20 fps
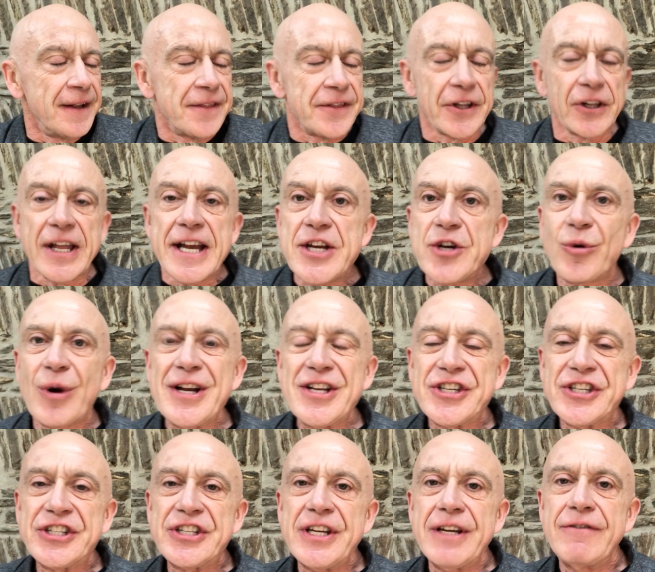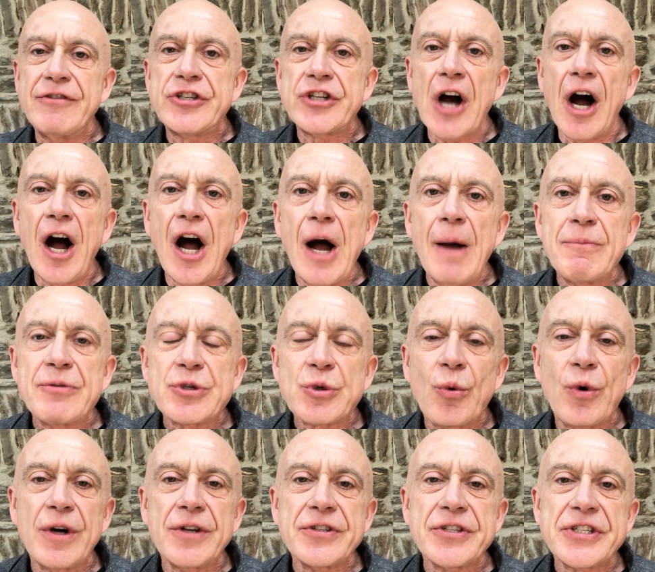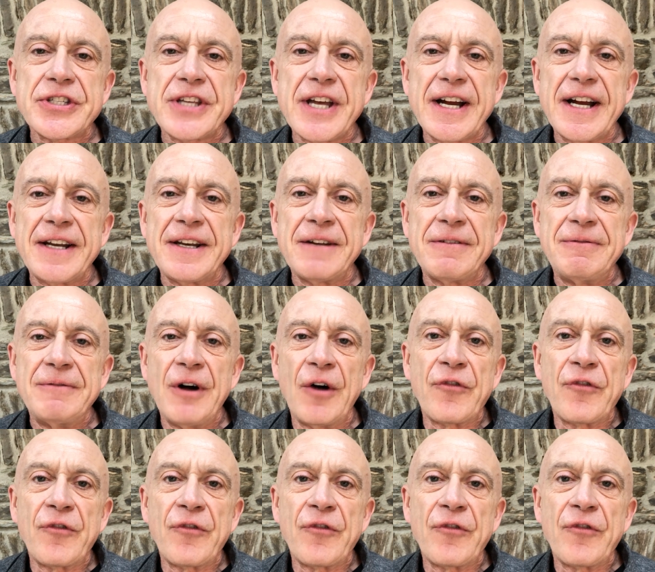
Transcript: The late, great Steve Jobs once said,